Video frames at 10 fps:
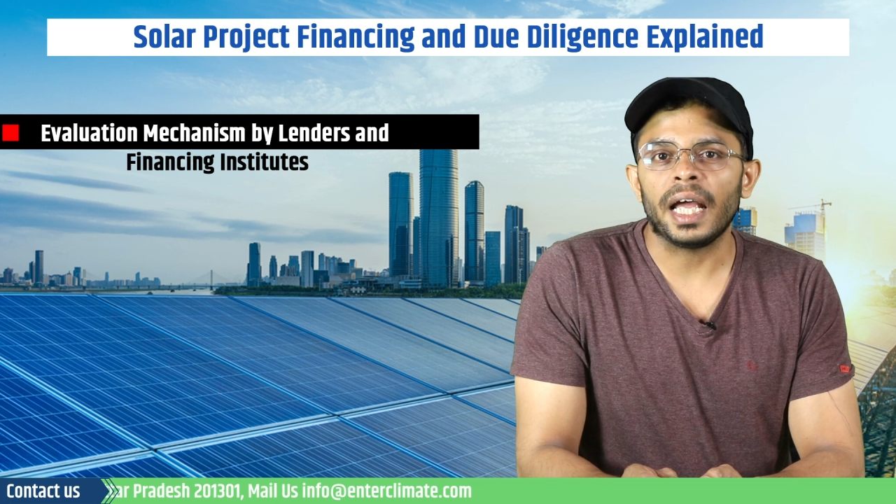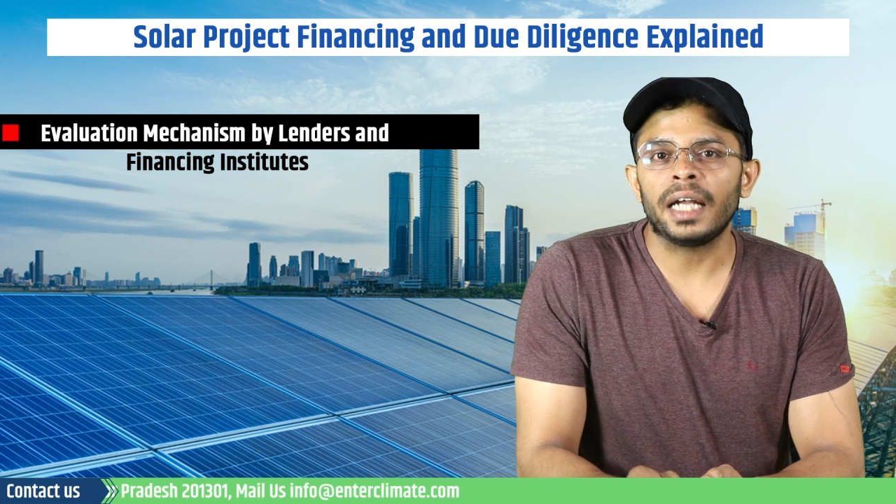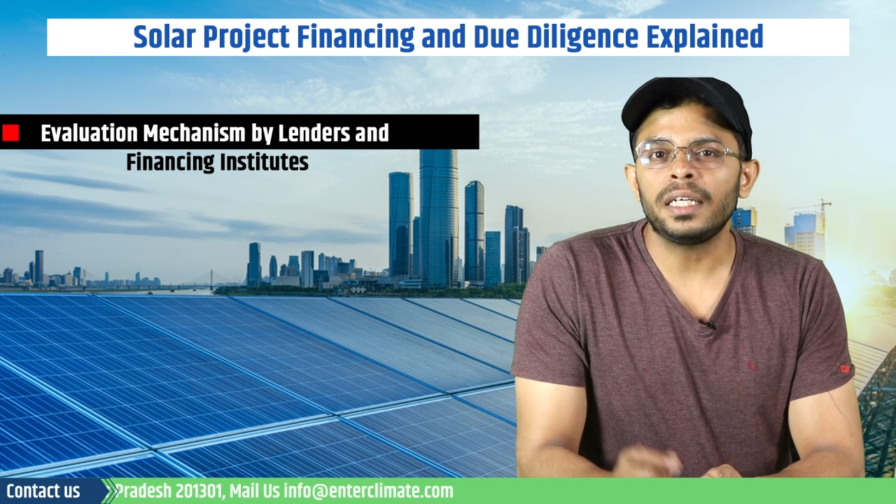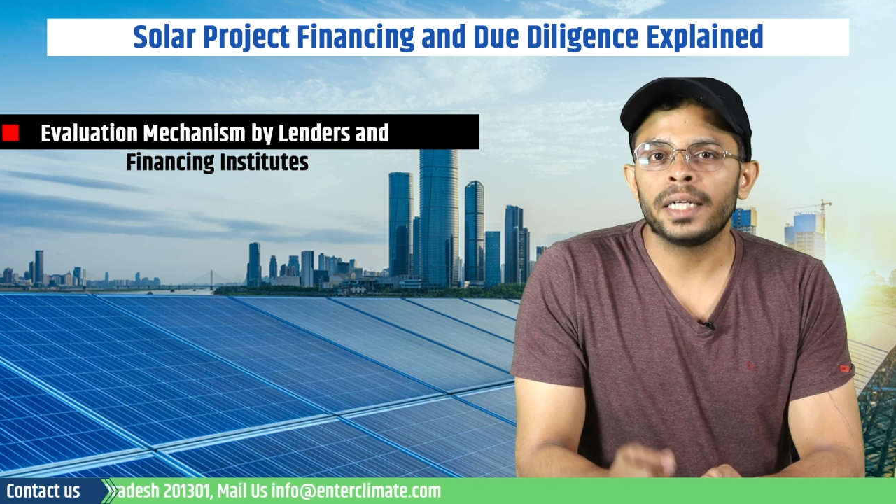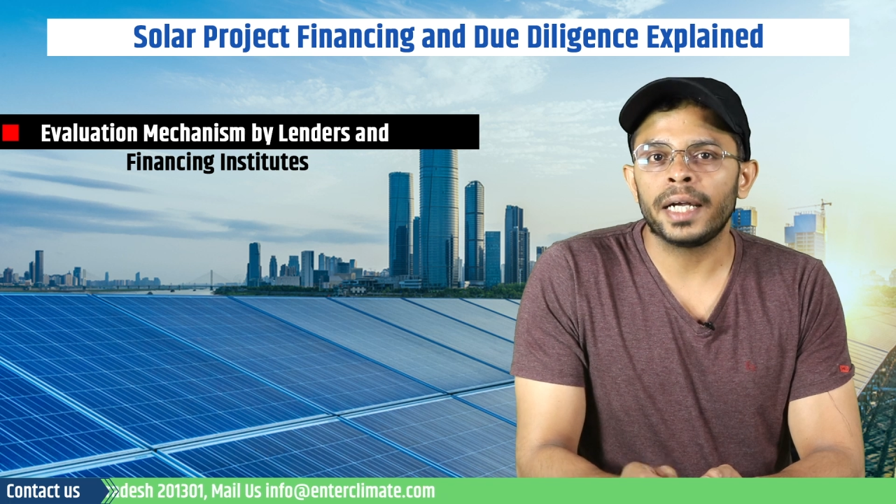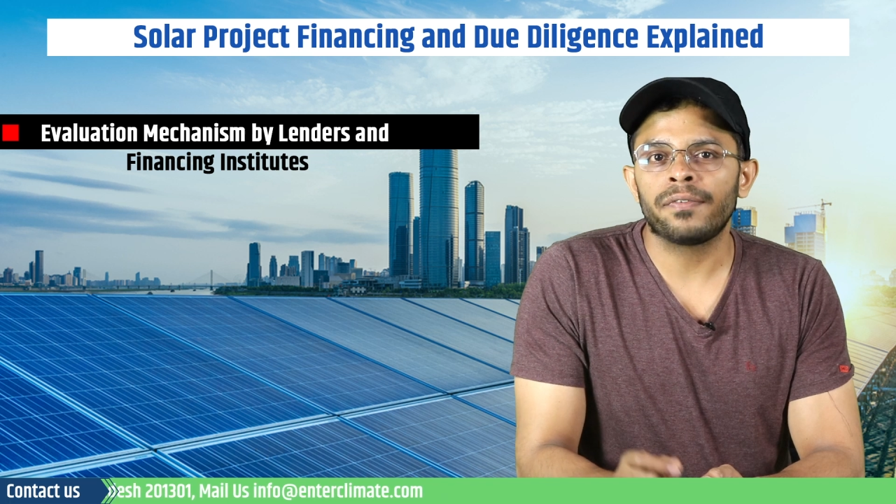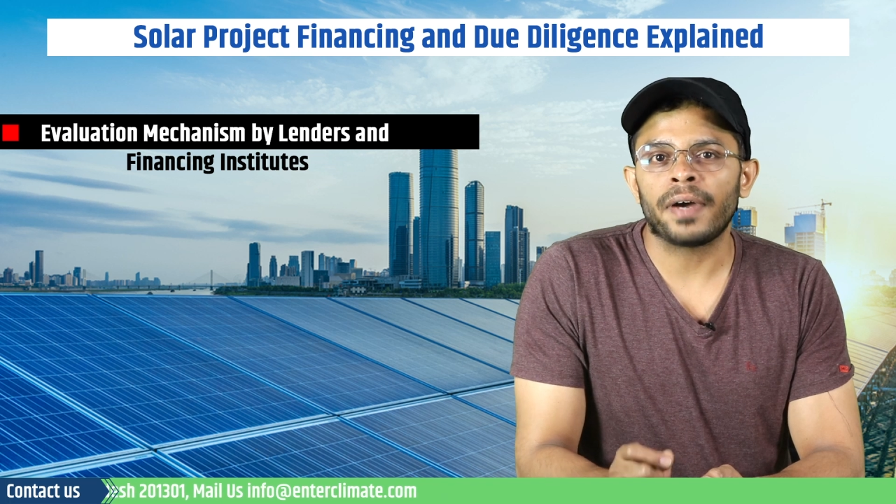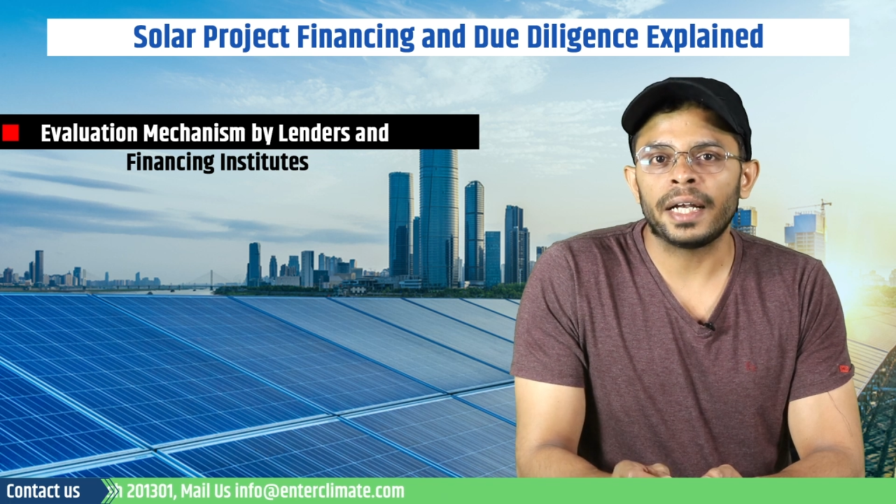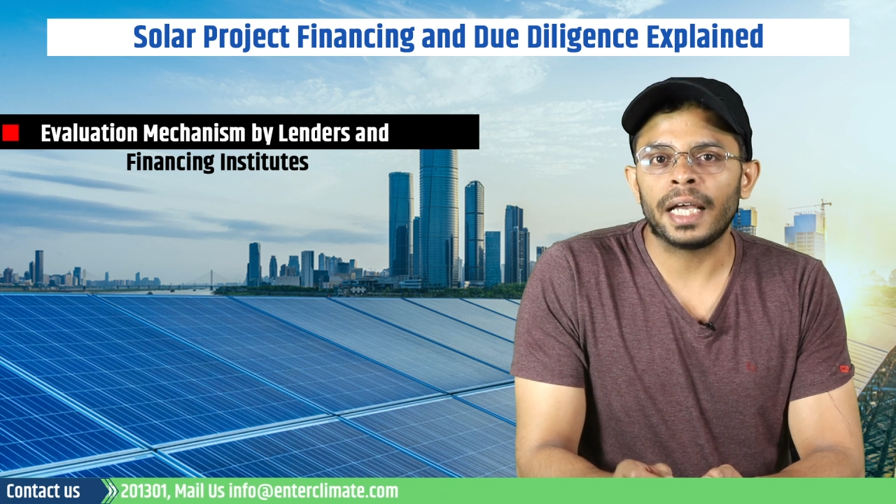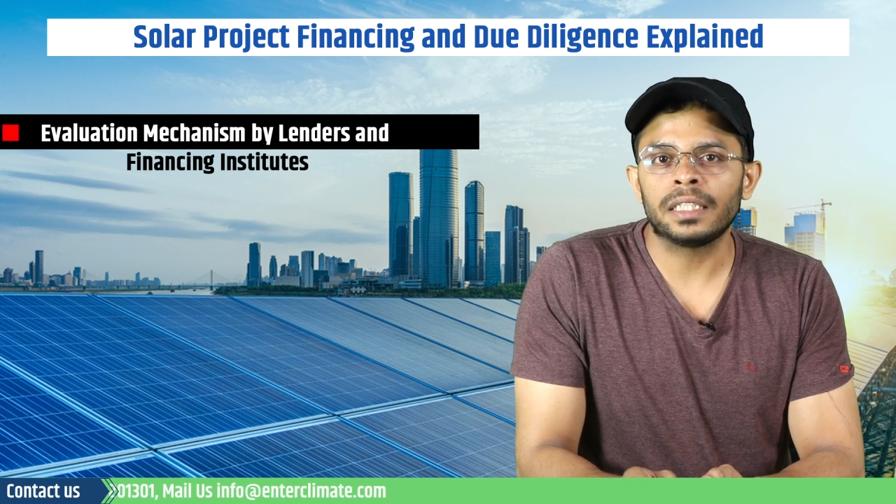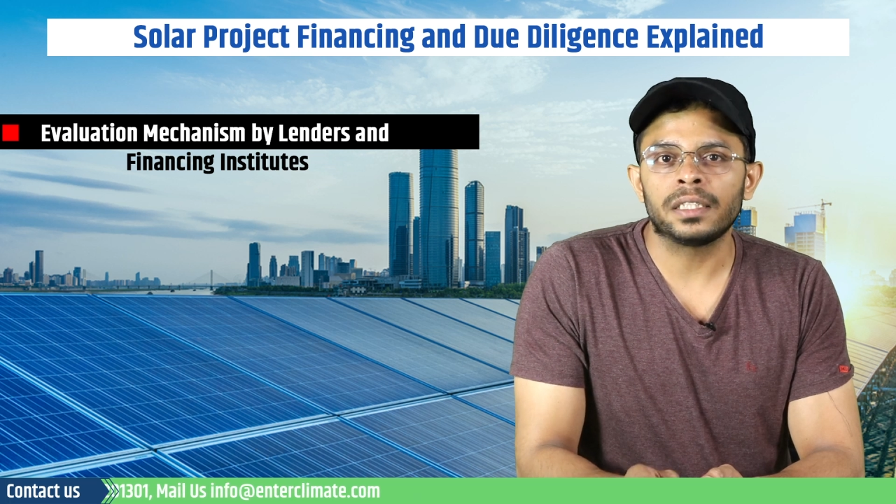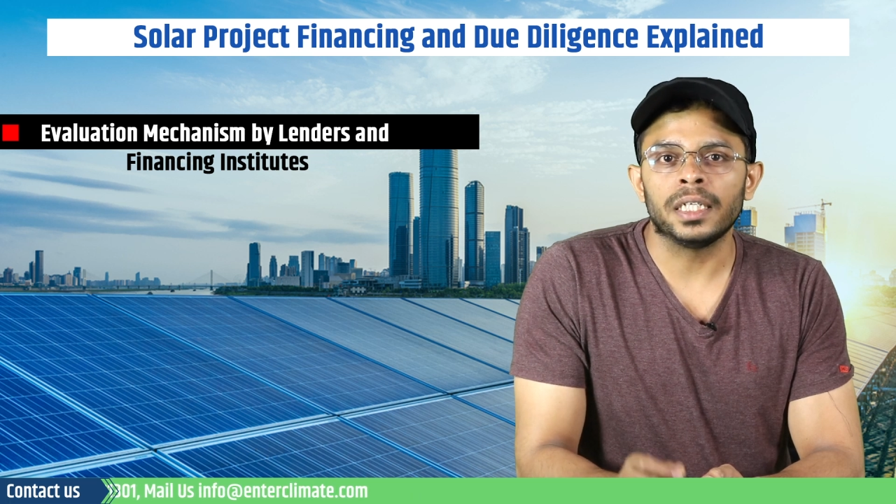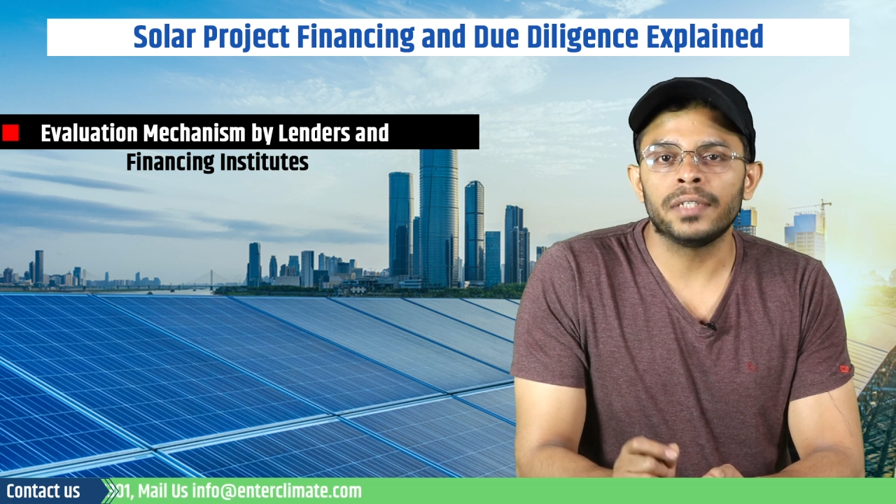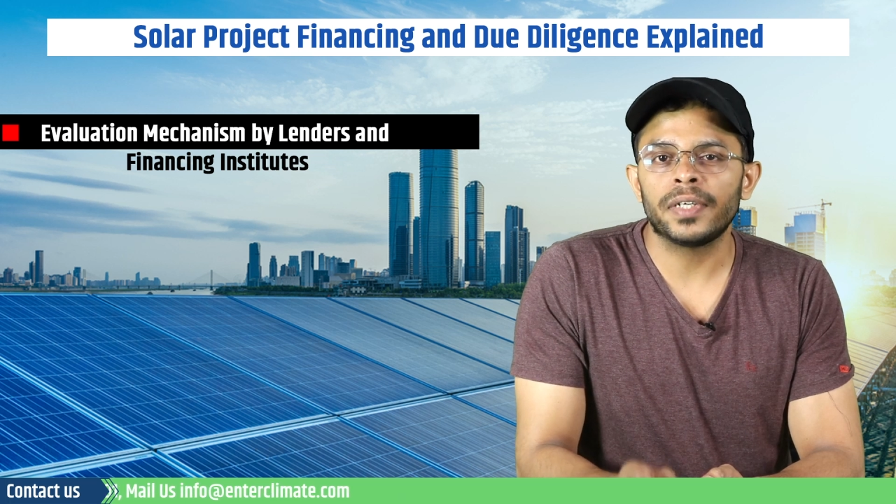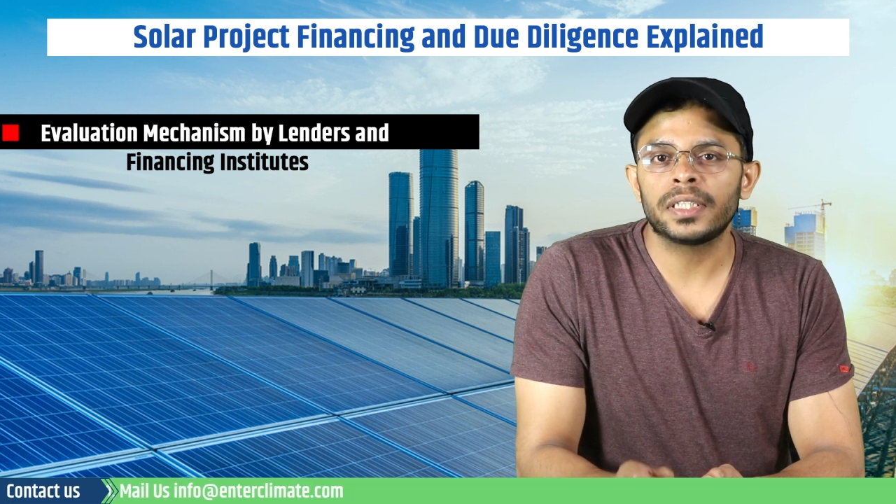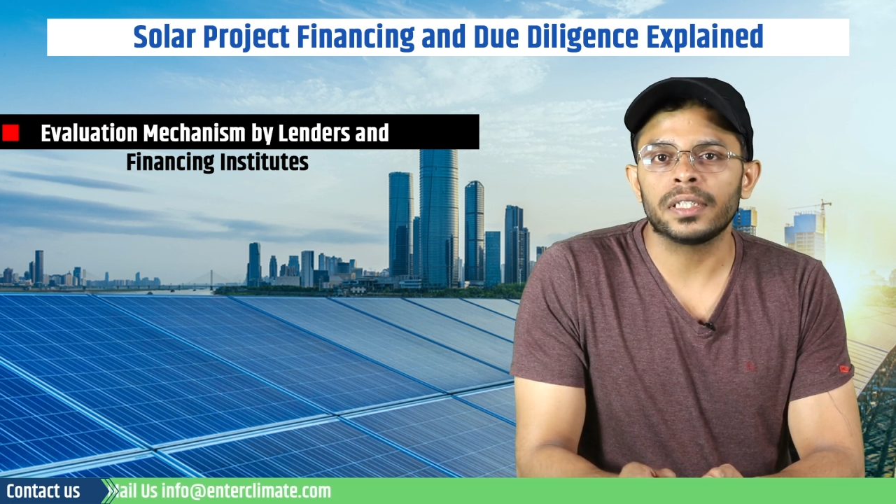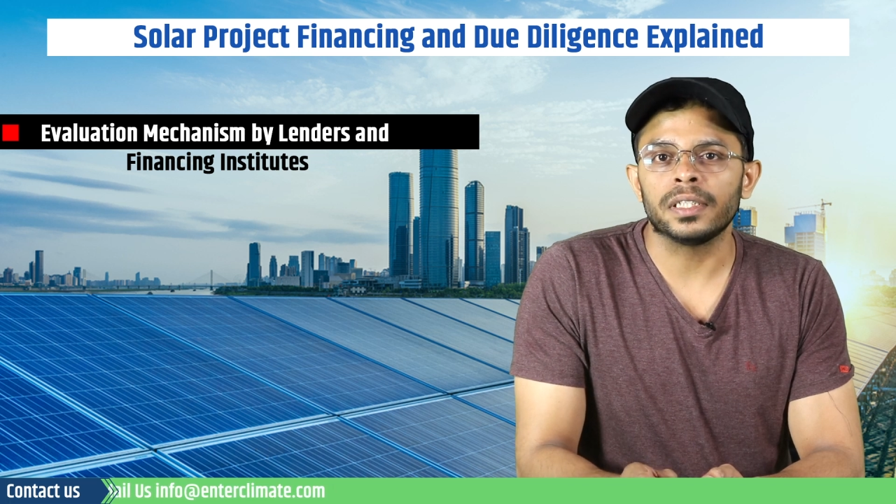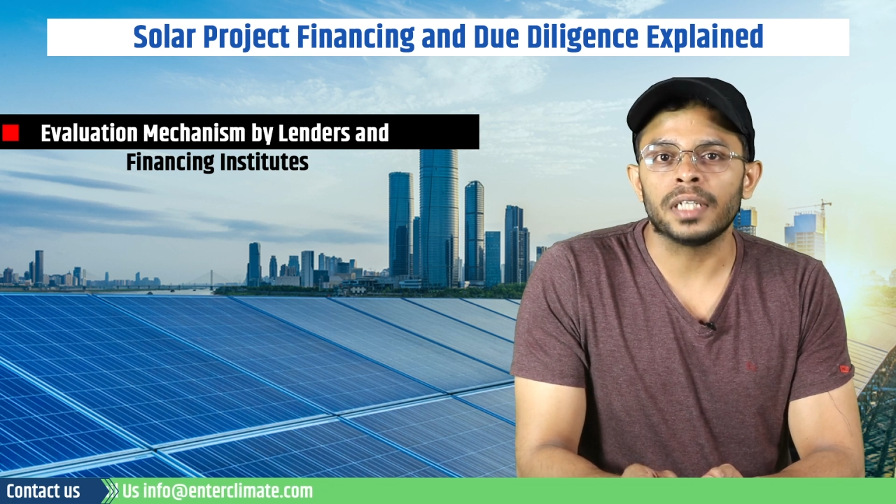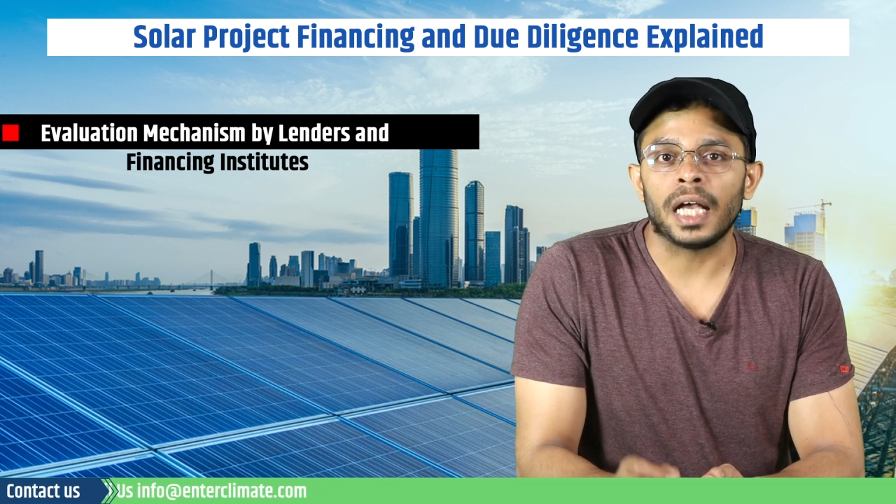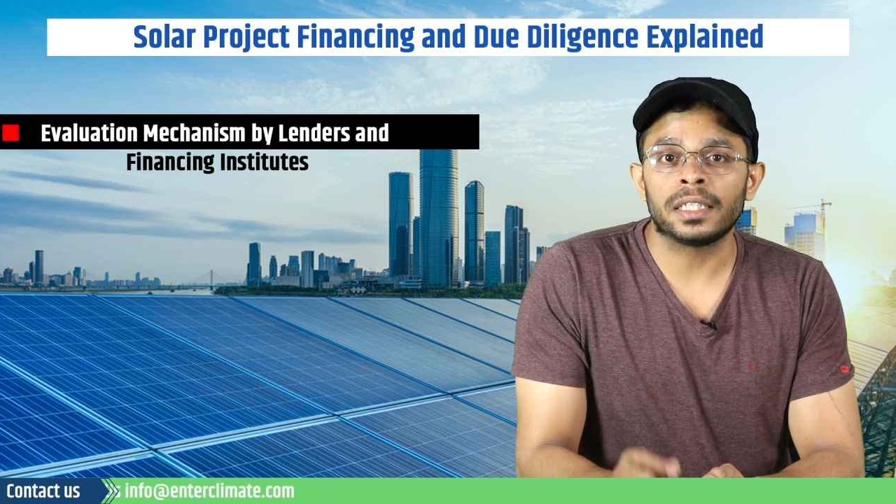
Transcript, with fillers: and debt finance investors